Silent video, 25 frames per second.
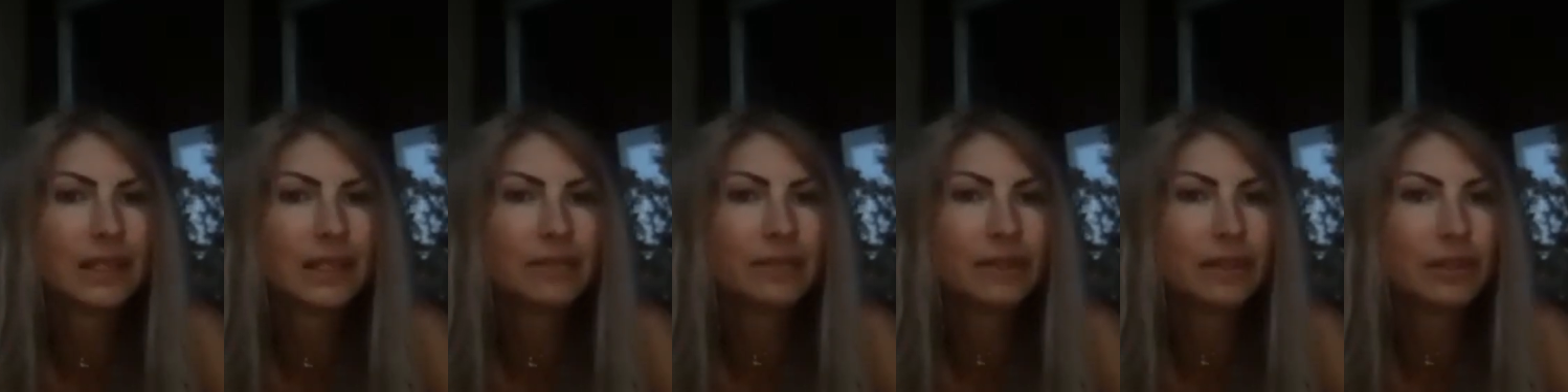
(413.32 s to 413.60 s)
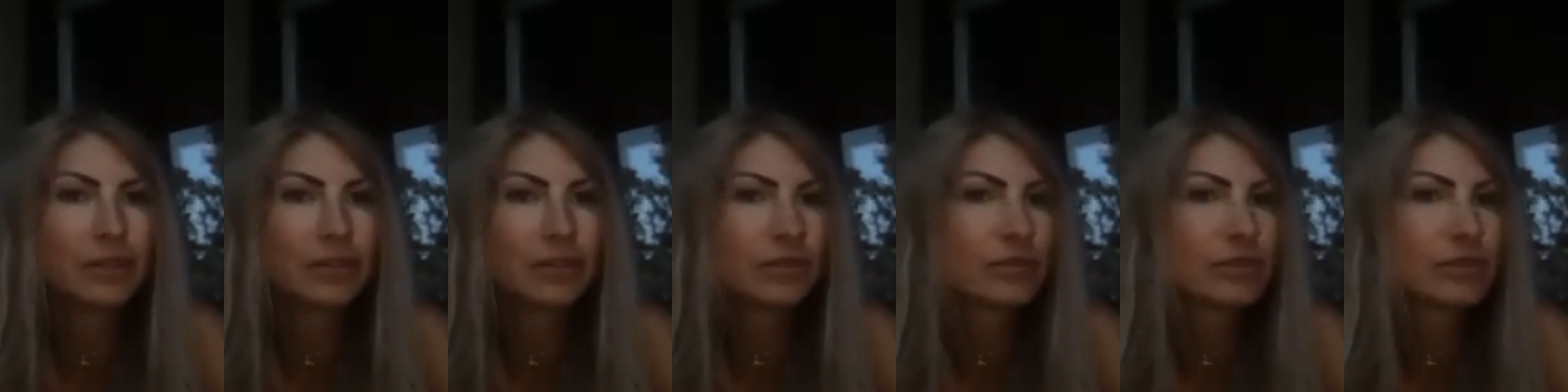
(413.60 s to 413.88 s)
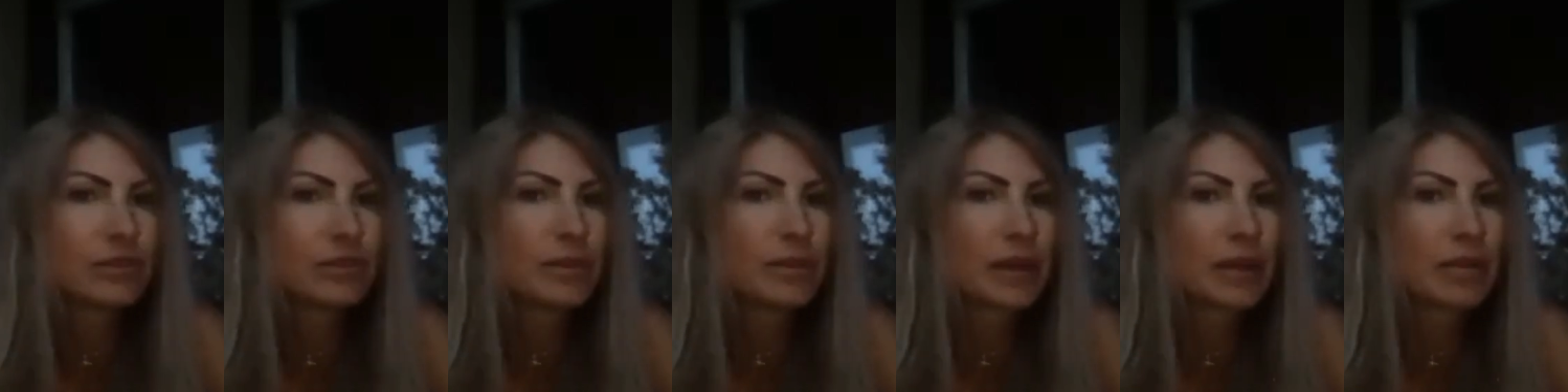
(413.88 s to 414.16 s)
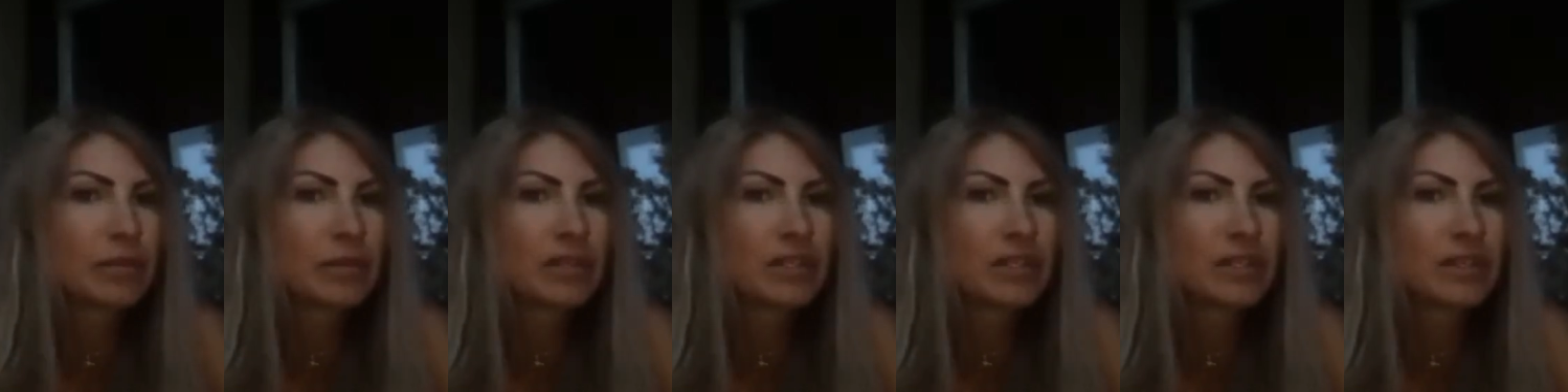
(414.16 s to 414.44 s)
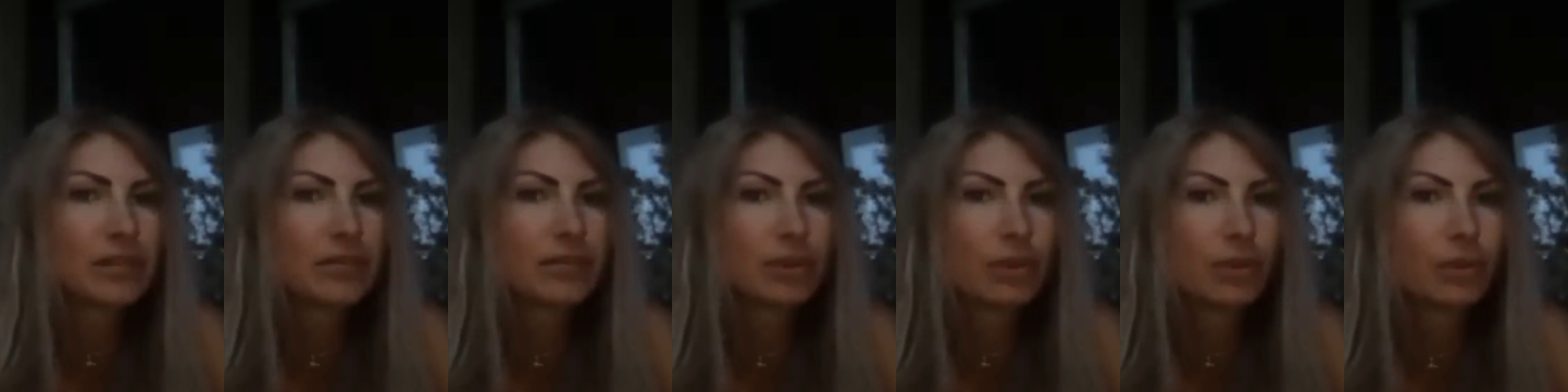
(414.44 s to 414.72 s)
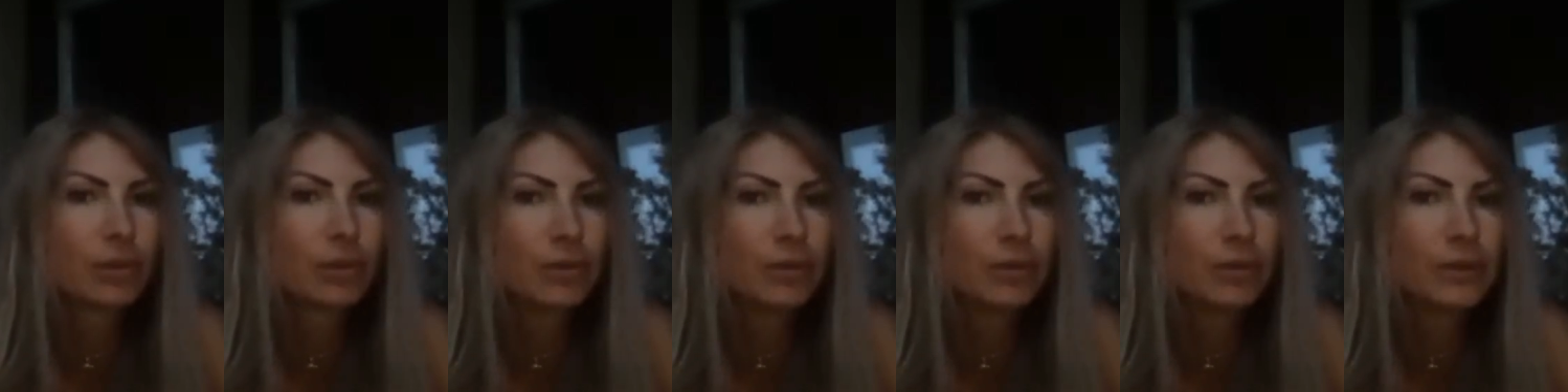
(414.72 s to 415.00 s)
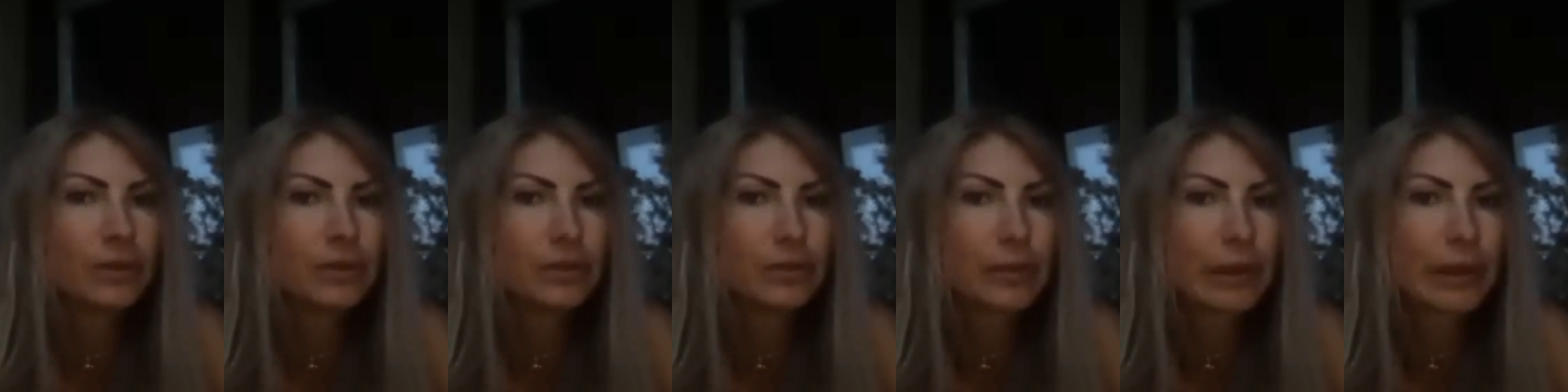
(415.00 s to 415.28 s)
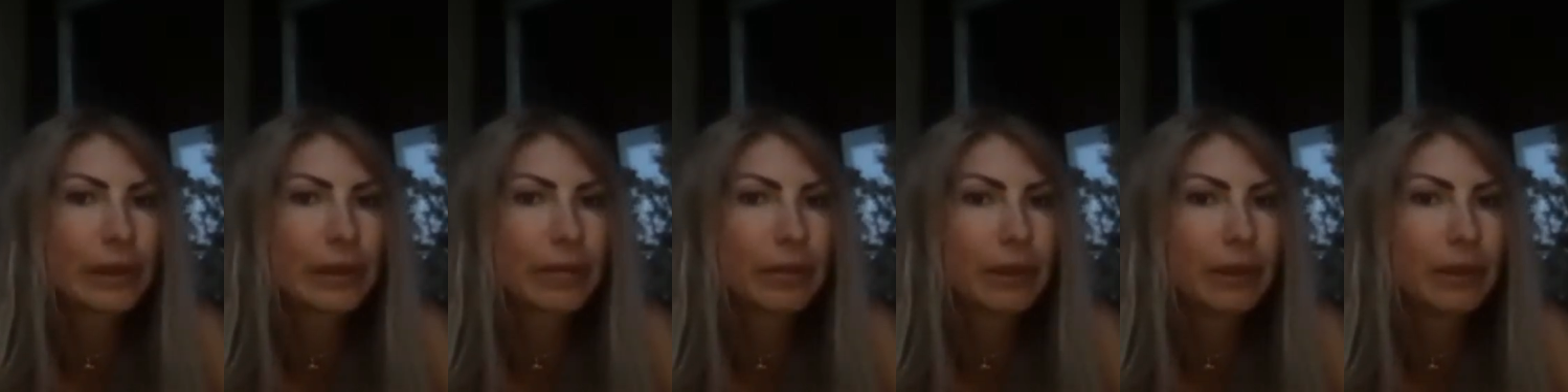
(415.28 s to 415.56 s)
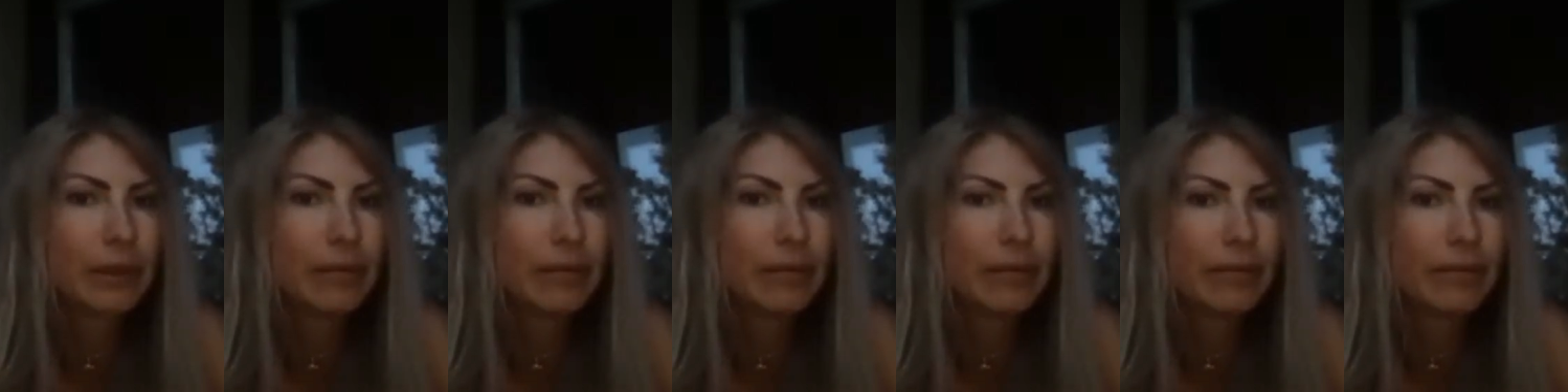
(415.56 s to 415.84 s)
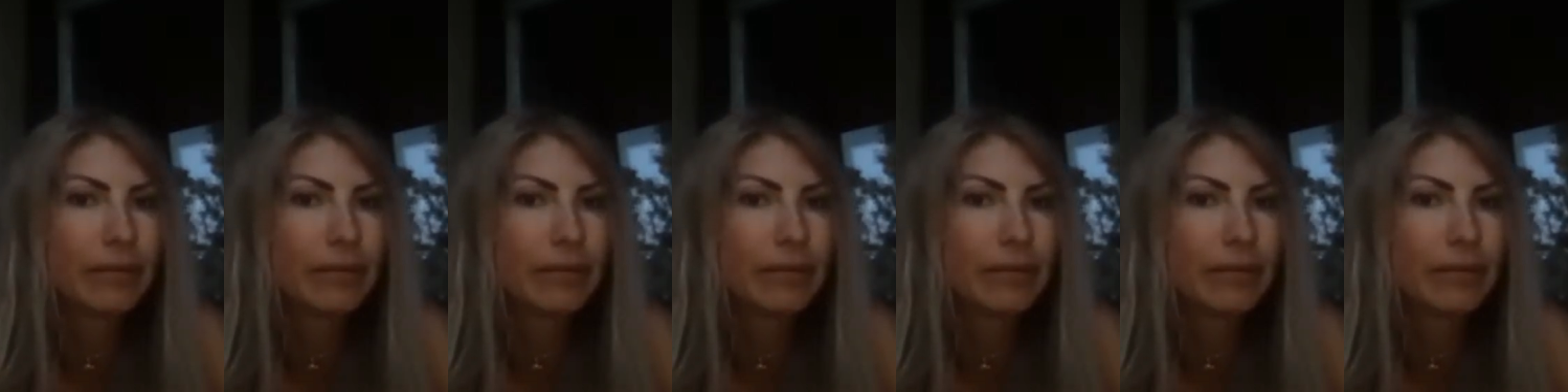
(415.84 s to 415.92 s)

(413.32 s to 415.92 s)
If I don't respect myself, no one will respect me.